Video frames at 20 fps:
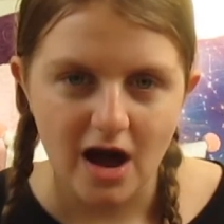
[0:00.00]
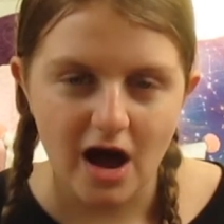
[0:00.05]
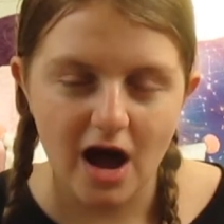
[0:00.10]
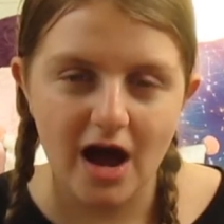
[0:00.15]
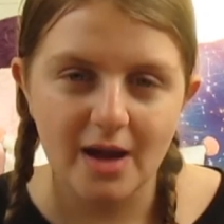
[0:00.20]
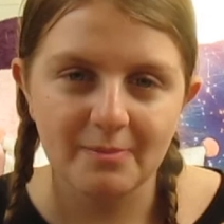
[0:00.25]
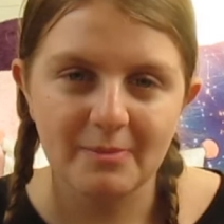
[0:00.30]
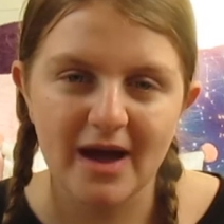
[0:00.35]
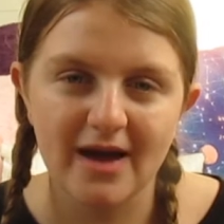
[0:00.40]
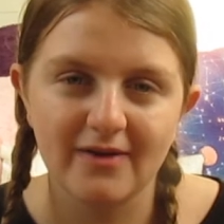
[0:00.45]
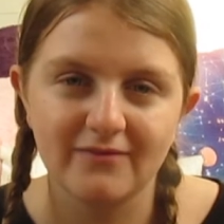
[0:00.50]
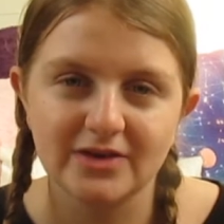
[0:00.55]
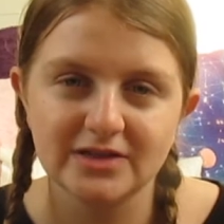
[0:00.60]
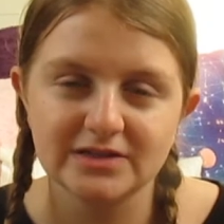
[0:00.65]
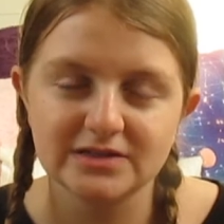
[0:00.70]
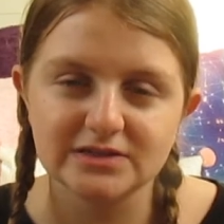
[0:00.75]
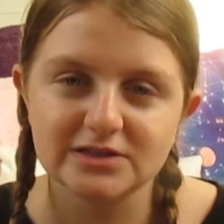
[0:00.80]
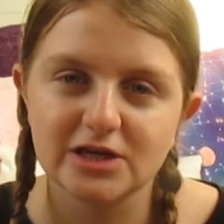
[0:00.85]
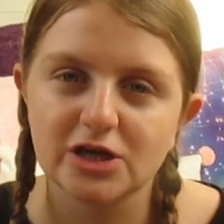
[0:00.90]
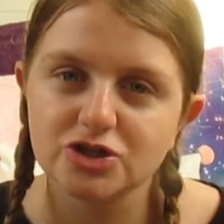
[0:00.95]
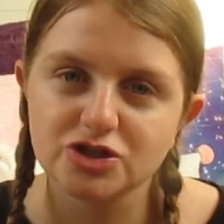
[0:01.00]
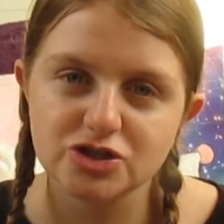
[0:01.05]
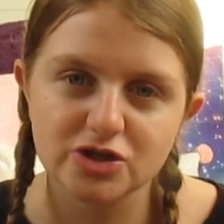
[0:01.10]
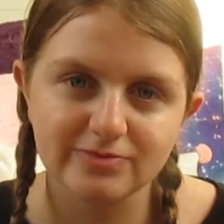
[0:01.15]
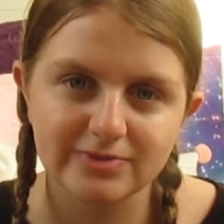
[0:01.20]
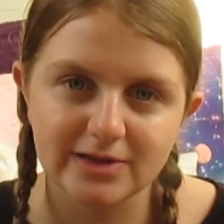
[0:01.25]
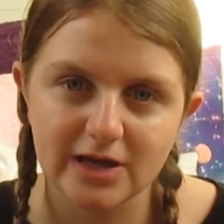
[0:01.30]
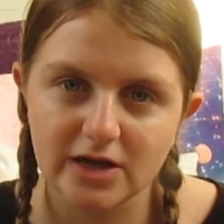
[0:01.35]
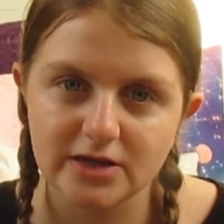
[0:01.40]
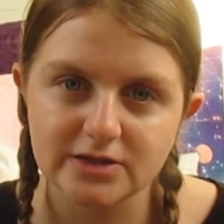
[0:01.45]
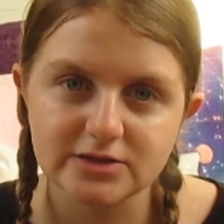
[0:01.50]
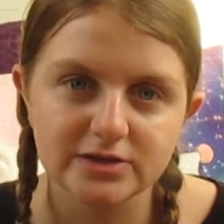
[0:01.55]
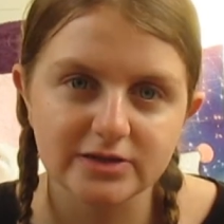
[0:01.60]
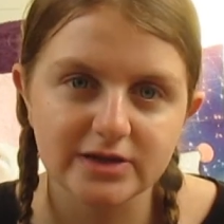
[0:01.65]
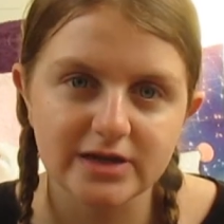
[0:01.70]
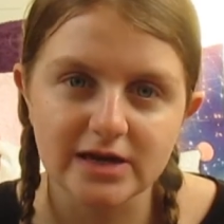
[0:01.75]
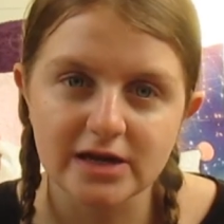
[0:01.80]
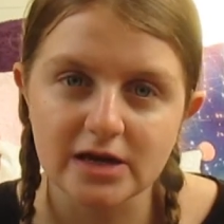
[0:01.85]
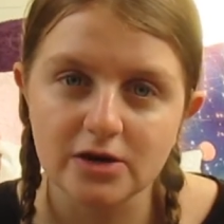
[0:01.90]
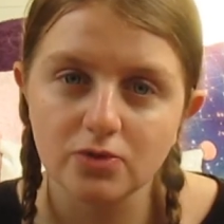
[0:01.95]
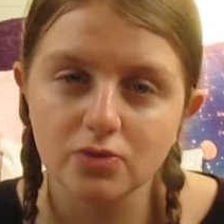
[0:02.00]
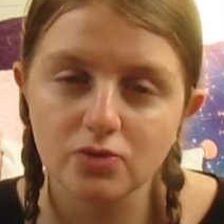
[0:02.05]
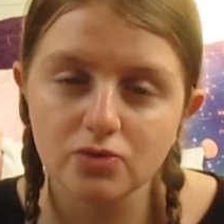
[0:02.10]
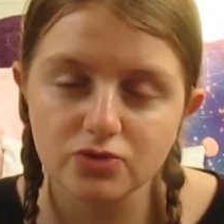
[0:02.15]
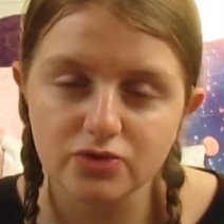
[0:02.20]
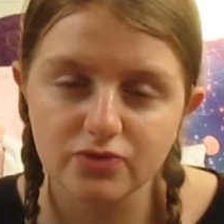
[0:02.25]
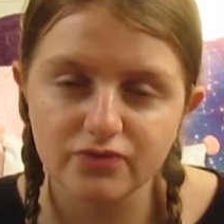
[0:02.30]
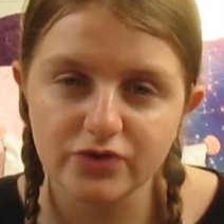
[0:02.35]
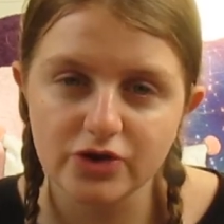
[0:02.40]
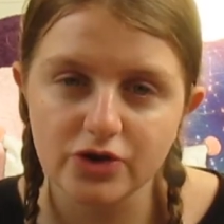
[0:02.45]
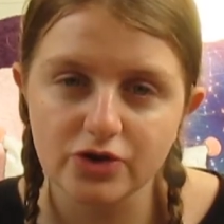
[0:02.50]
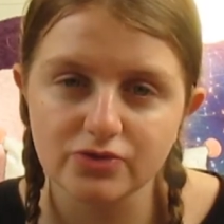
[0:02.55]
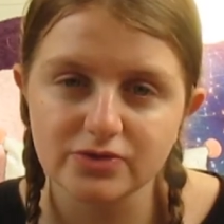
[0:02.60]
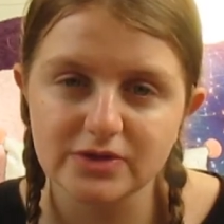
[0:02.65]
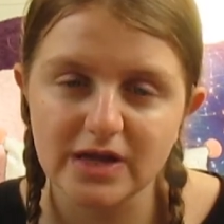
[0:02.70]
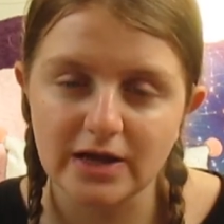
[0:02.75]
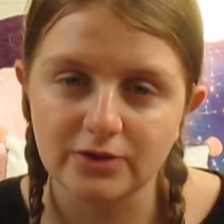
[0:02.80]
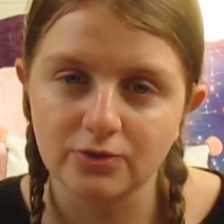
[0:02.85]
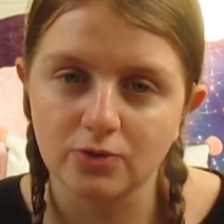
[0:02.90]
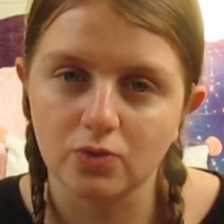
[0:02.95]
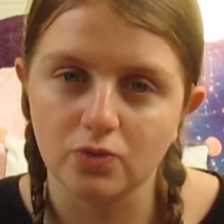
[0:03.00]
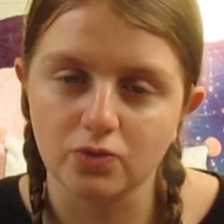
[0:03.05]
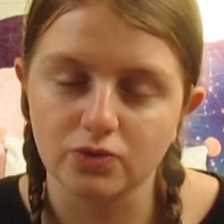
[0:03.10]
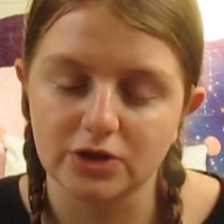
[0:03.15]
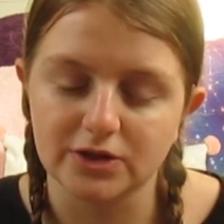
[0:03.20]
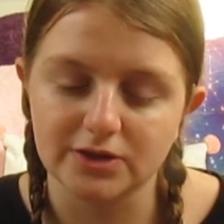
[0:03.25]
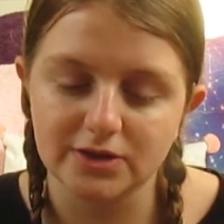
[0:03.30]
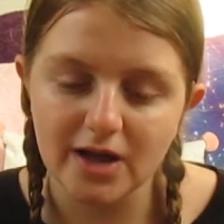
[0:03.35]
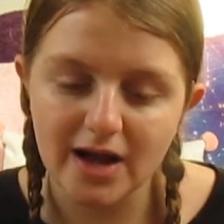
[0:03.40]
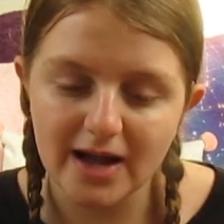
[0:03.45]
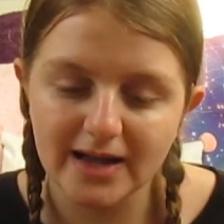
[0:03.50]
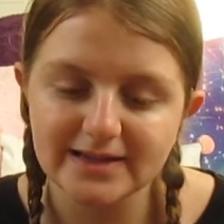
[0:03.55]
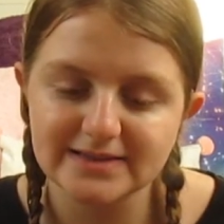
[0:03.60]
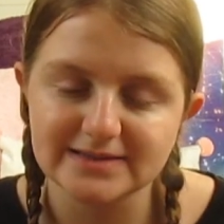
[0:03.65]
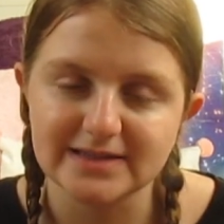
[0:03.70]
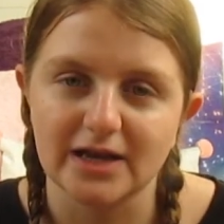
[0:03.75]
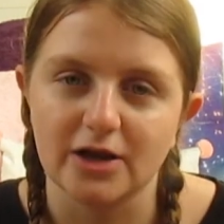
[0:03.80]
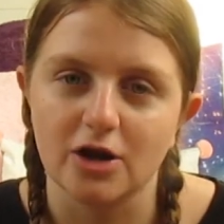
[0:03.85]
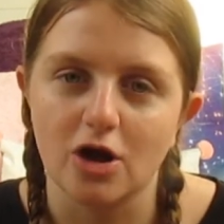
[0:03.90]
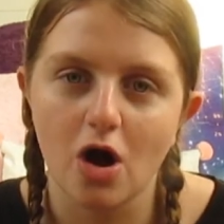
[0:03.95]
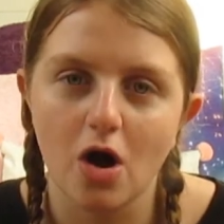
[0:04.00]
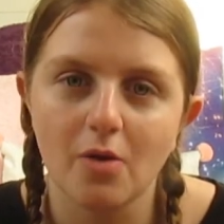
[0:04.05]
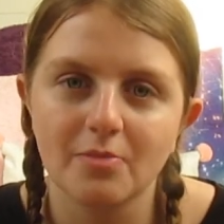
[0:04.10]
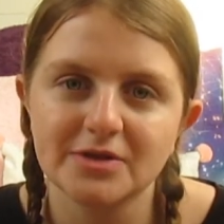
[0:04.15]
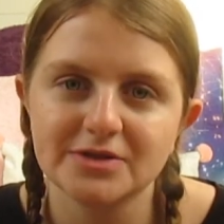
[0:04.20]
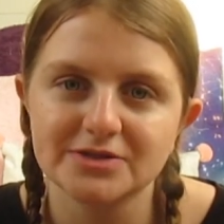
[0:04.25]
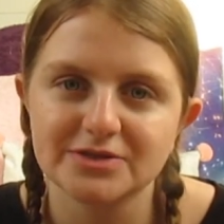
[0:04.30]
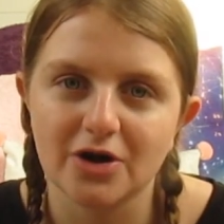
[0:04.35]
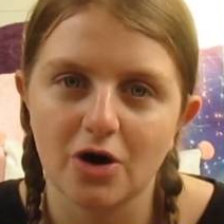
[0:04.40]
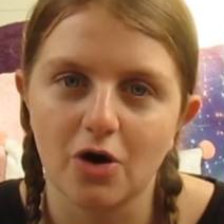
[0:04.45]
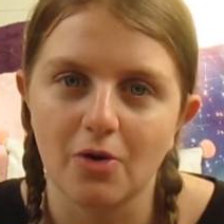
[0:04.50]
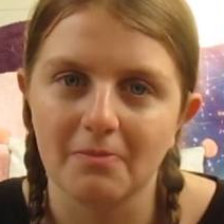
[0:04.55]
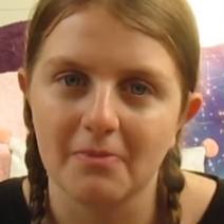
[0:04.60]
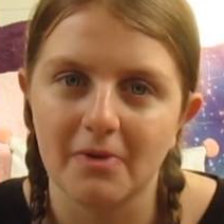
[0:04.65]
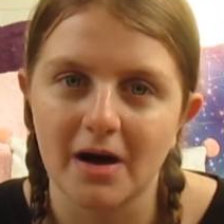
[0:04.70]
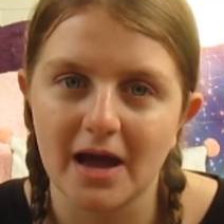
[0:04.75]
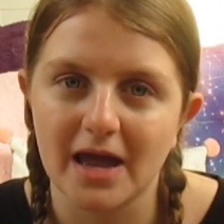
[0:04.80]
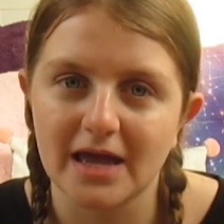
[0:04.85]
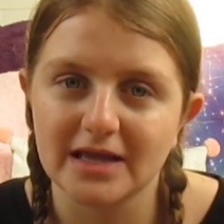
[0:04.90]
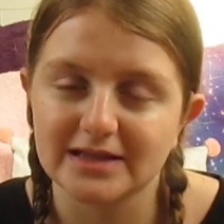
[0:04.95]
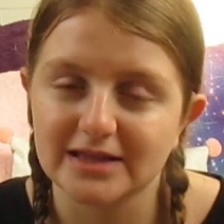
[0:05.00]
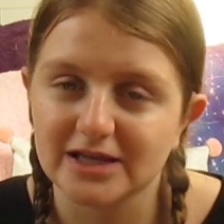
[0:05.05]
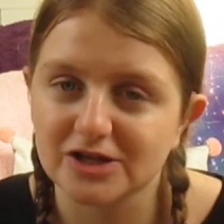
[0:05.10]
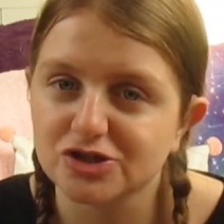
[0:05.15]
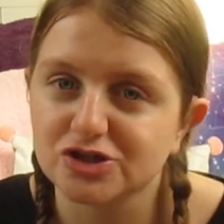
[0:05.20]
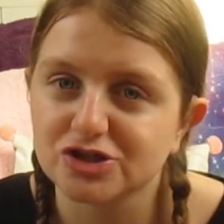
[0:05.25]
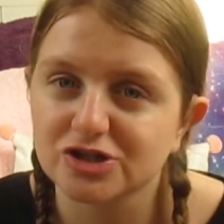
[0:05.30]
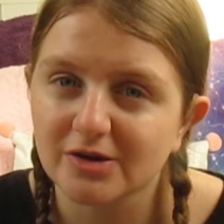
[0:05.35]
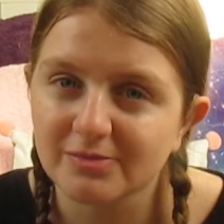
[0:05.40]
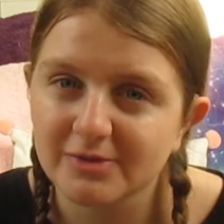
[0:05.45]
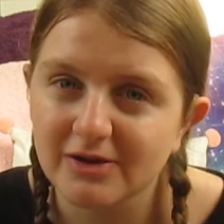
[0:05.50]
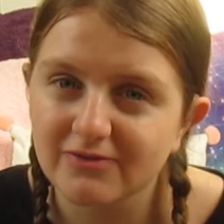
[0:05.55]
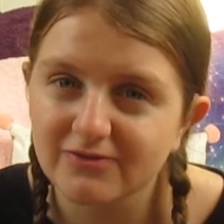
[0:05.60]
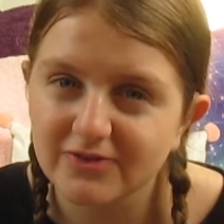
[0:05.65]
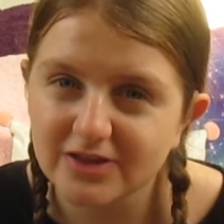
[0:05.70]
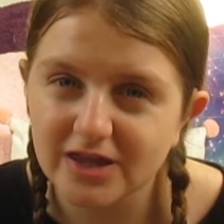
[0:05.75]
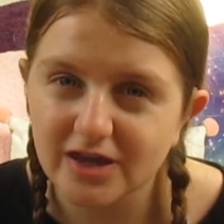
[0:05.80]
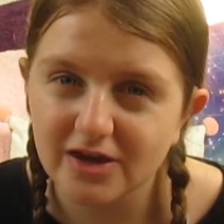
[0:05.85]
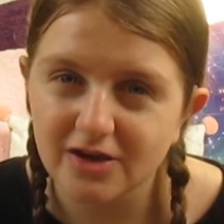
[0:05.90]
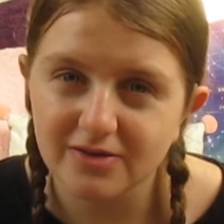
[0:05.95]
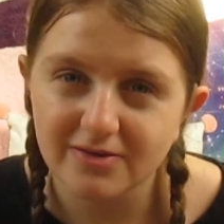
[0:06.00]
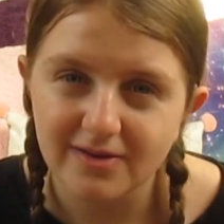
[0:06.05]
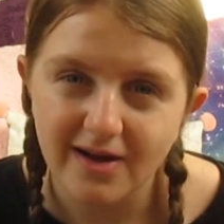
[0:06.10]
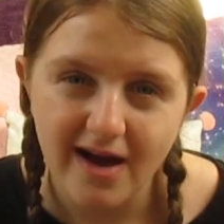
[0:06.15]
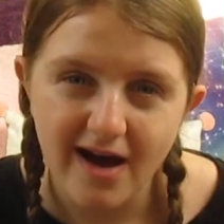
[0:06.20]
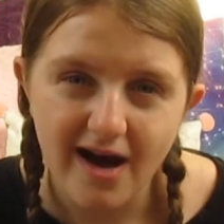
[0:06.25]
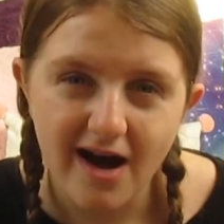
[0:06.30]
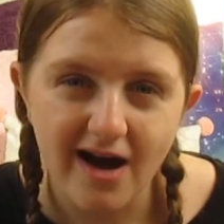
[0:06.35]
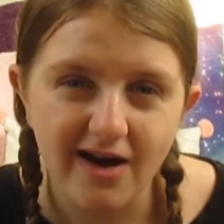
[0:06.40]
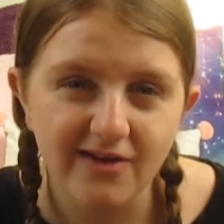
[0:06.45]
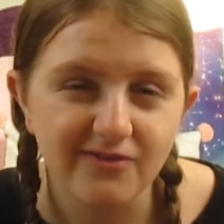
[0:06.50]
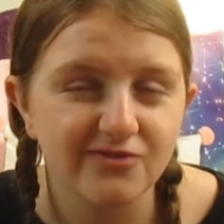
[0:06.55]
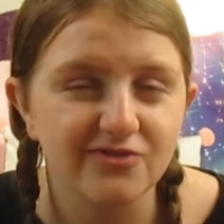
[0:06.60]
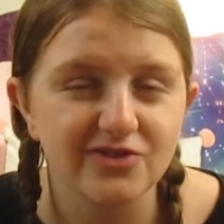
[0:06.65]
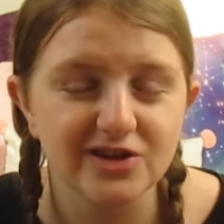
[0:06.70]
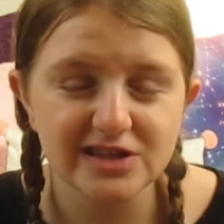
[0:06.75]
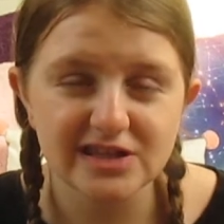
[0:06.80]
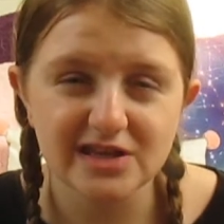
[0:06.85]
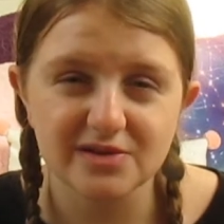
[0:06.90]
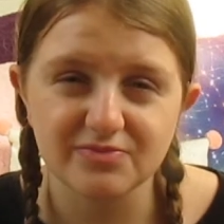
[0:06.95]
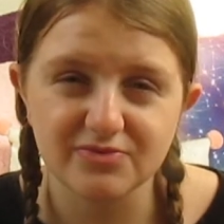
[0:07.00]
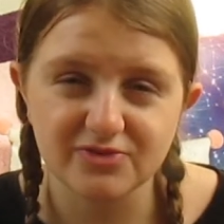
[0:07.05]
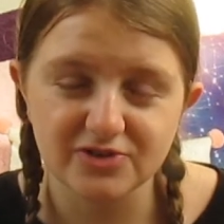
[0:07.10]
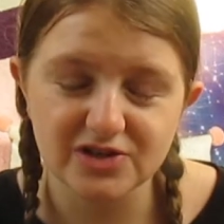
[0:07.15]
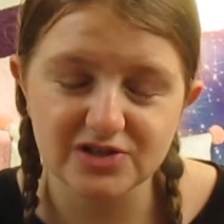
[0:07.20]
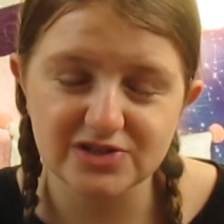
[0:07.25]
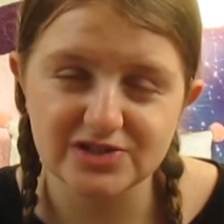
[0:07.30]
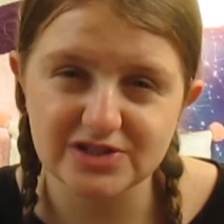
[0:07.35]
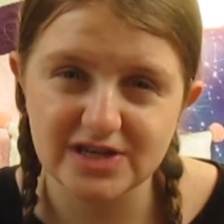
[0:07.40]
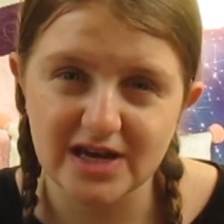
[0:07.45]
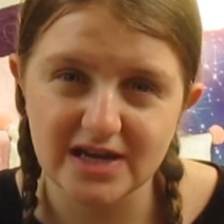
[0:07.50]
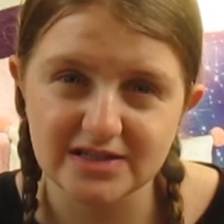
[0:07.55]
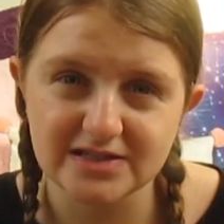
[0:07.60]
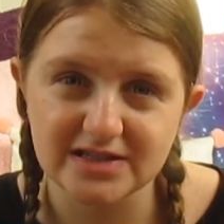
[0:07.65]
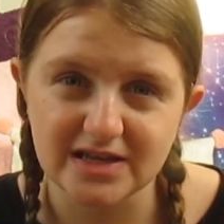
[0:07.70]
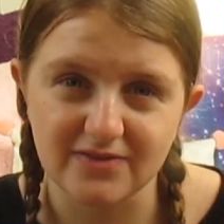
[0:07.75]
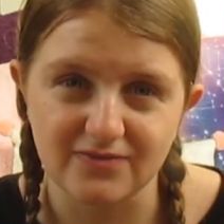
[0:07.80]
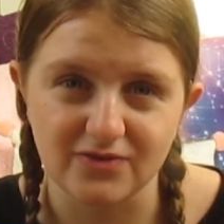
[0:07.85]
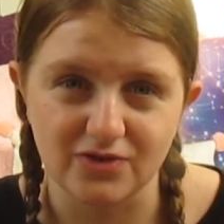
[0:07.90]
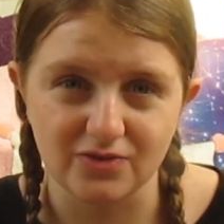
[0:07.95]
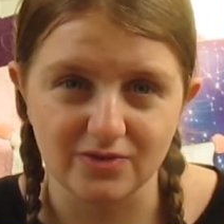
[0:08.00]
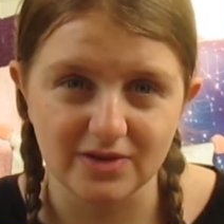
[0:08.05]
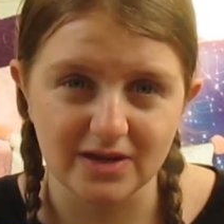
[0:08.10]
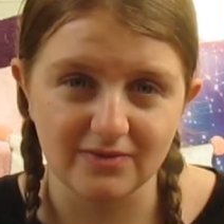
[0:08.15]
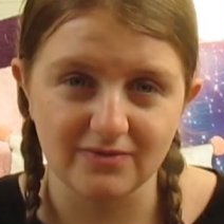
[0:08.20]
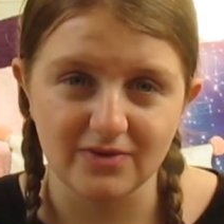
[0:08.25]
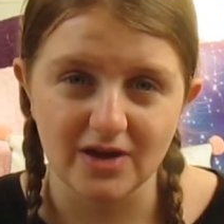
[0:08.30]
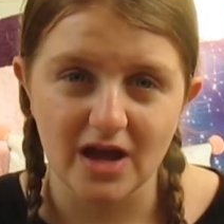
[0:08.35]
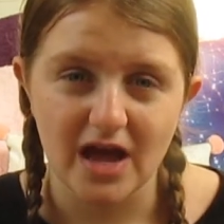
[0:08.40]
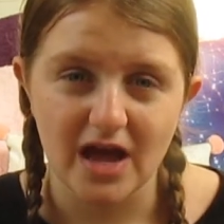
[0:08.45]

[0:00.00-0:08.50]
I'm having such a blast looking at all the views and all the likes and comments on my Lush Summit video. I really appreciate if you give